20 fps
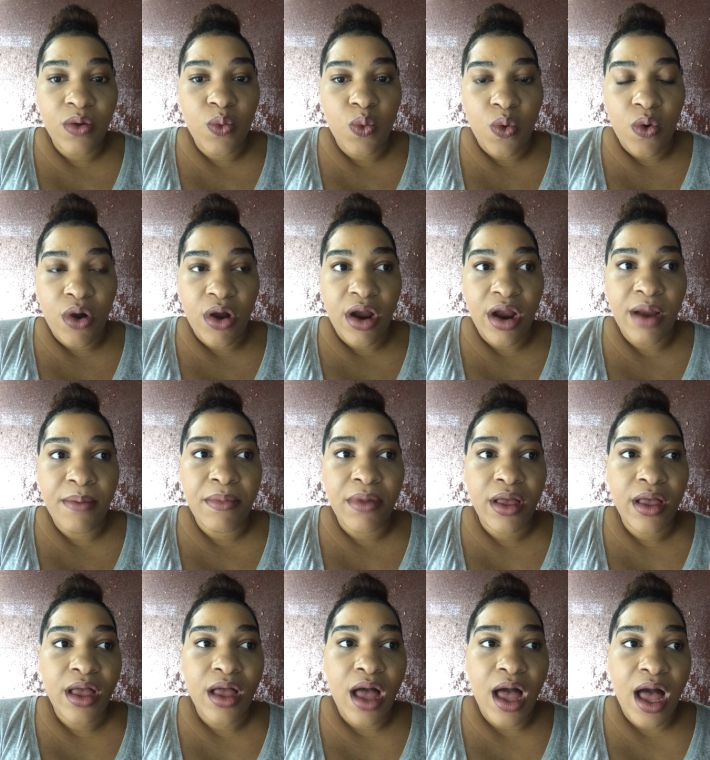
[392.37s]
warm
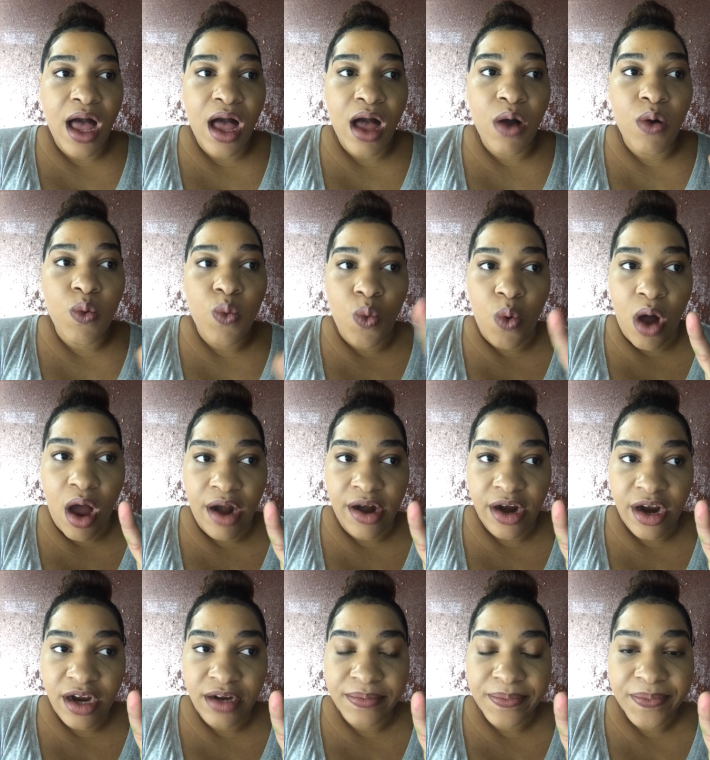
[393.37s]

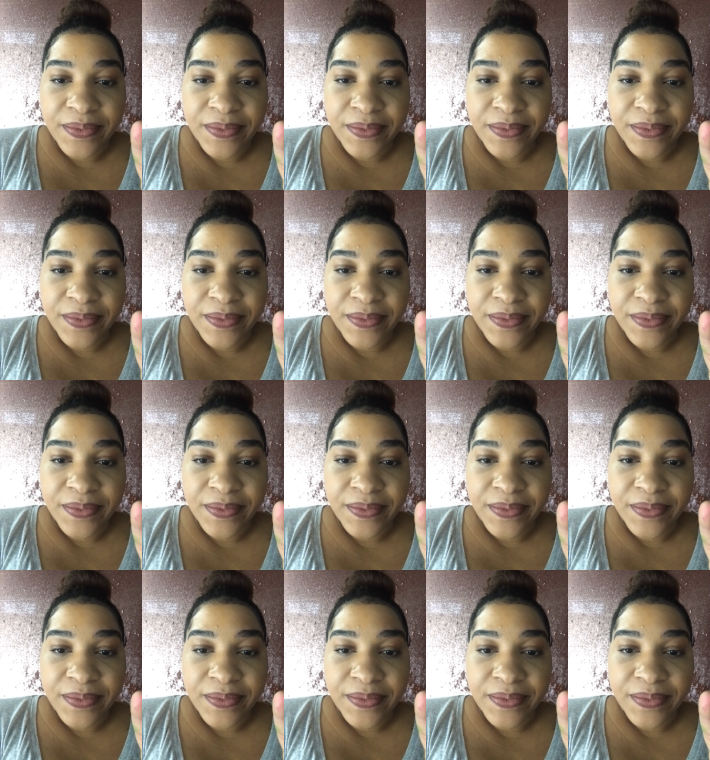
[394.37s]
water,